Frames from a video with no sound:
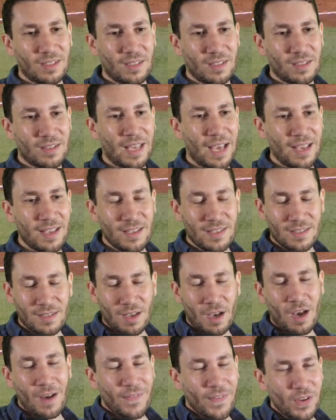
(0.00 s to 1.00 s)
that is
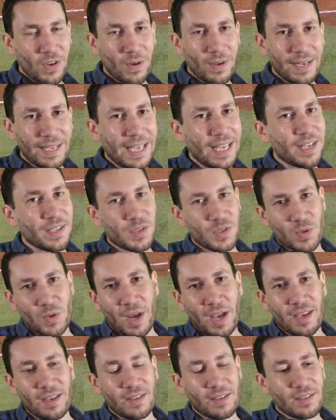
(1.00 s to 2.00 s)
often going to get a
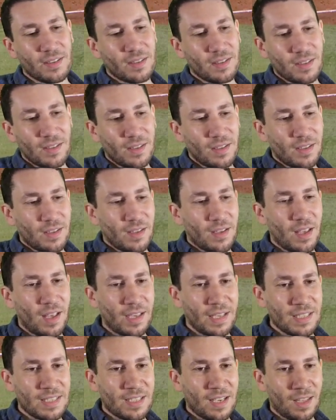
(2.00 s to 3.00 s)
strike
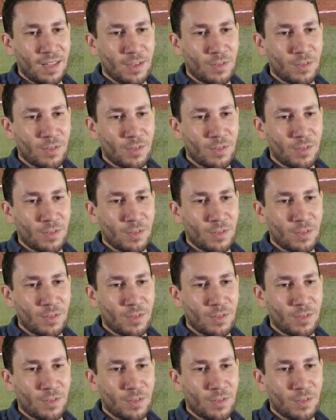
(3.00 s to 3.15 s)
against a guy like